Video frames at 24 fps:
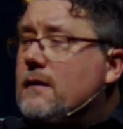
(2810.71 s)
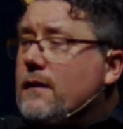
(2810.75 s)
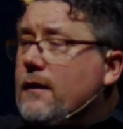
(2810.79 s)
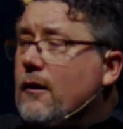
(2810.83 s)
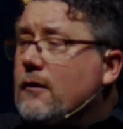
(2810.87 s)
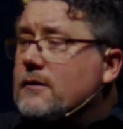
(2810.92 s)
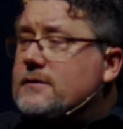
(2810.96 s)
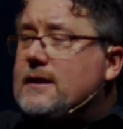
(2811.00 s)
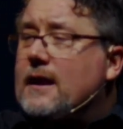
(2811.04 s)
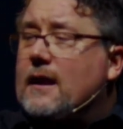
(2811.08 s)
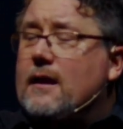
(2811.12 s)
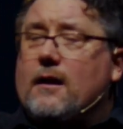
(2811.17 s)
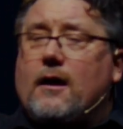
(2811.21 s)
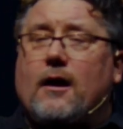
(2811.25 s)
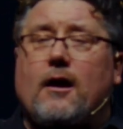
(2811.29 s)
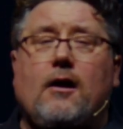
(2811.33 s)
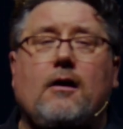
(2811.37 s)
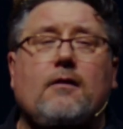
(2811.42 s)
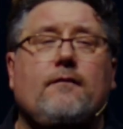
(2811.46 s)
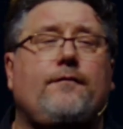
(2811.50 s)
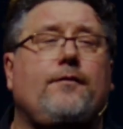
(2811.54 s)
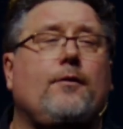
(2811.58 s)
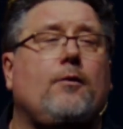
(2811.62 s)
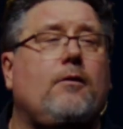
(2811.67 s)
Those that
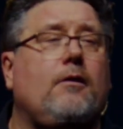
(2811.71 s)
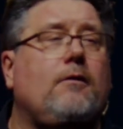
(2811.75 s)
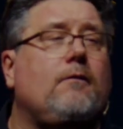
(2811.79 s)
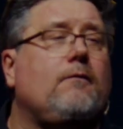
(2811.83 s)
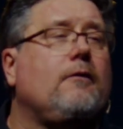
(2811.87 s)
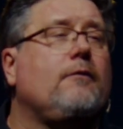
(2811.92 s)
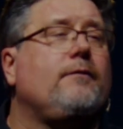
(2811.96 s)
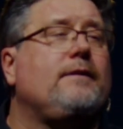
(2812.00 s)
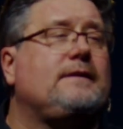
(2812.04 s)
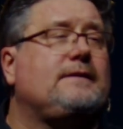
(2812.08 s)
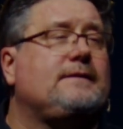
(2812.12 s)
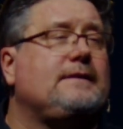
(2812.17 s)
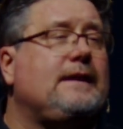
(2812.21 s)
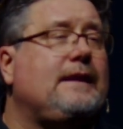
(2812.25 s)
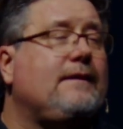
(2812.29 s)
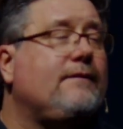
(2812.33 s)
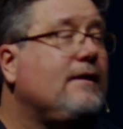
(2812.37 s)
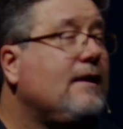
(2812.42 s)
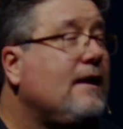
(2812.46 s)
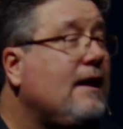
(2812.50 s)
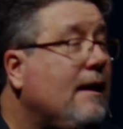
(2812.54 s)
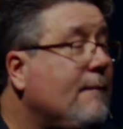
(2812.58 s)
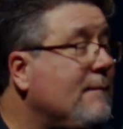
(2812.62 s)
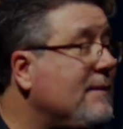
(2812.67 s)
long for will receive.
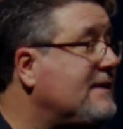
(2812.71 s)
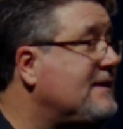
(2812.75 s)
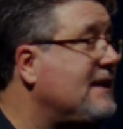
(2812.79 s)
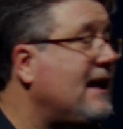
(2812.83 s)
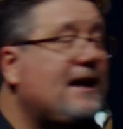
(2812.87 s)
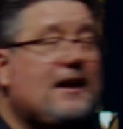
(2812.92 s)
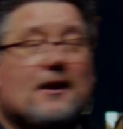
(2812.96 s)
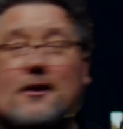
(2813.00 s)
Let me tell